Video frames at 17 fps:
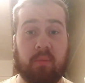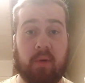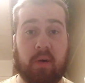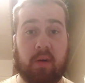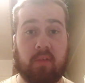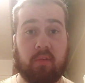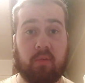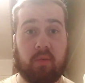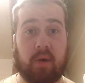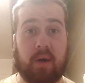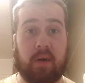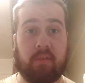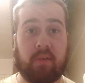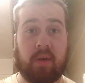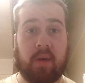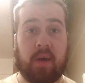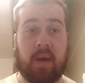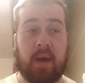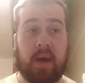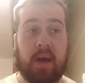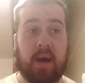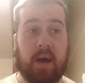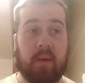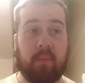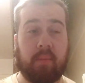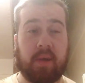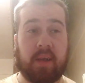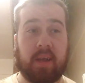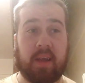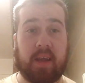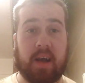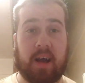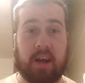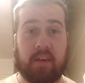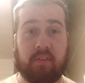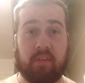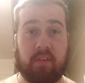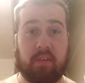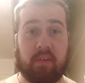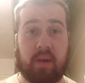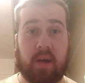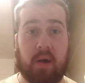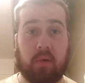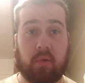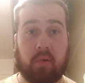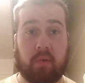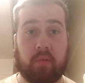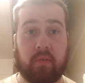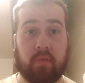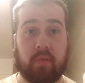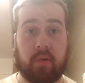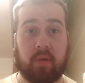some arts and crafts. I'm making elephants out of